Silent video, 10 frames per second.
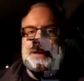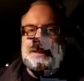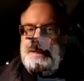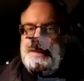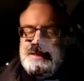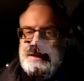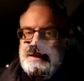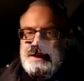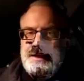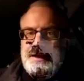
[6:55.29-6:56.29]
And I think
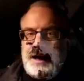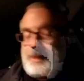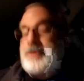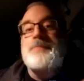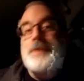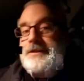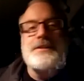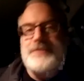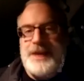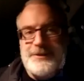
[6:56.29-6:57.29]
about the
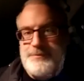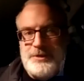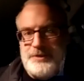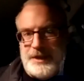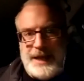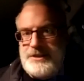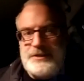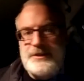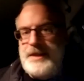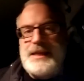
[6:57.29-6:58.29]
business side of music,
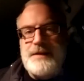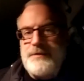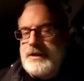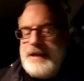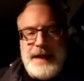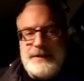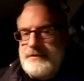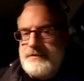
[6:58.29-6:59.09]
they never got